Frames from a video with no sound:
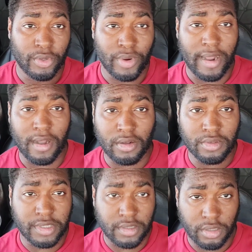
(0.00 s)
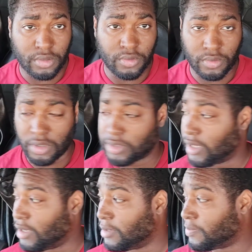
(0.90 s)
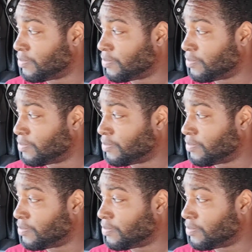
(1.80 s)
Ground school, okay?